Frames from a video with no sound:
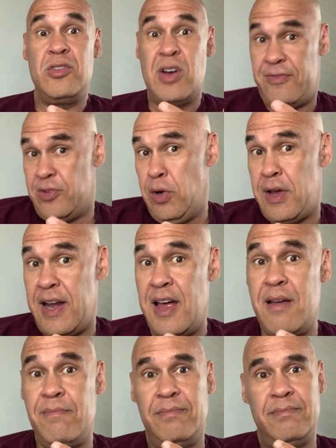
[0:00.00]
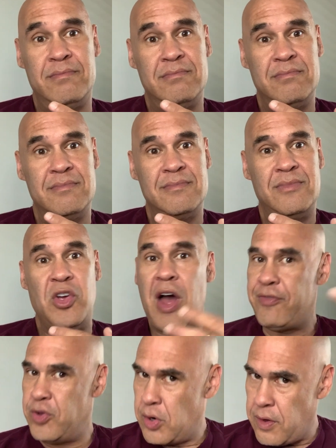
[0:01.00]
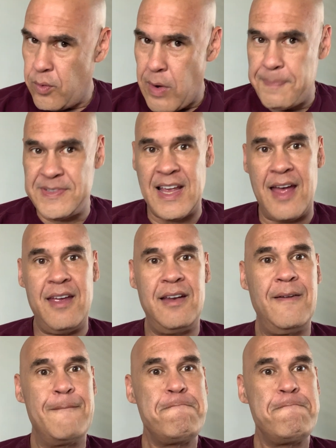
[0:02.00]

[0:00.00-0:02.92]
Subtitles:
You have to look it up. You have to go to the website.